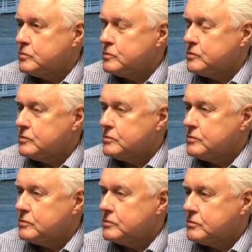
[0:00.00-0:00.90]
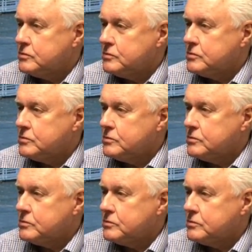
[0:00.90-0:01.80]

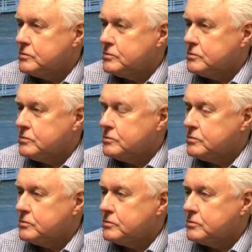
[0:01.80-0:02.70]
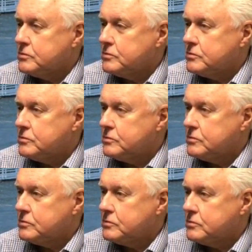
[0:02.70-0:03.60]

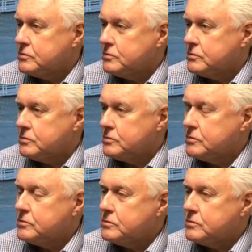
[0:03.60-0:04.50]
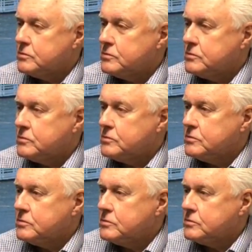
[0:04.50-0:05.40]

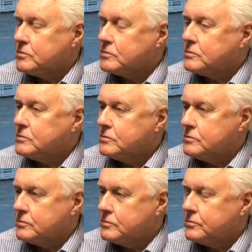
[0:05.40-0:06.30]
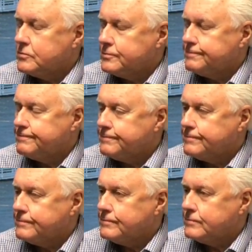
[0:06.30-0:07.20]

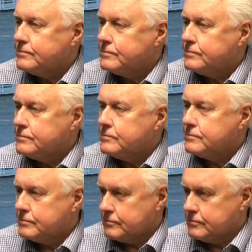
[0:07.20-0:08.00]
[no speech]